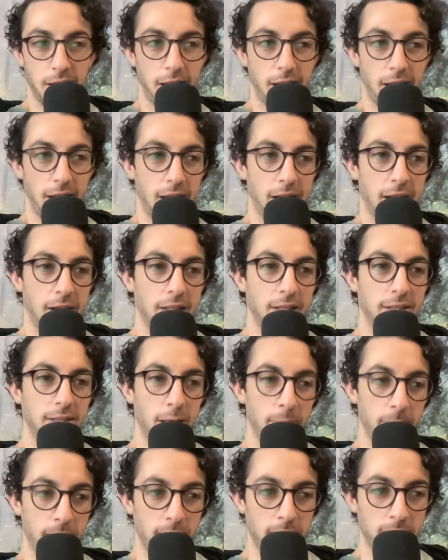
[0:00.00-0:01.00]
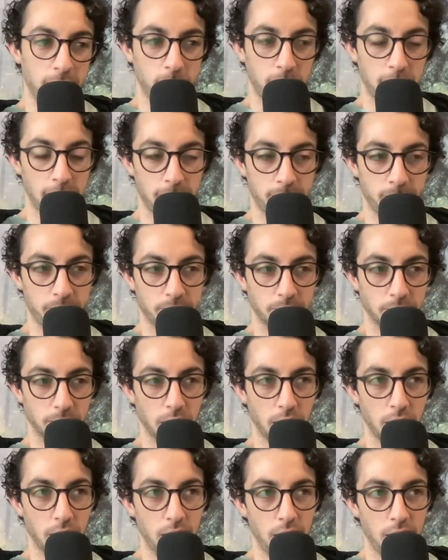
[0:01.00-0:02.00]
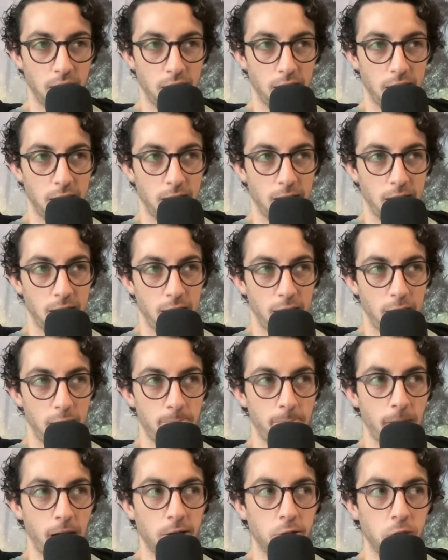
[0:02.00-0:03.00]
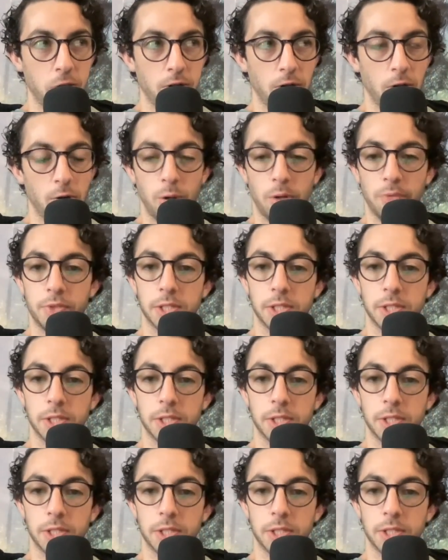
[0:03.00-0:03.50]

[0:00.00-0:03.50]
And let me explain. Imagine all of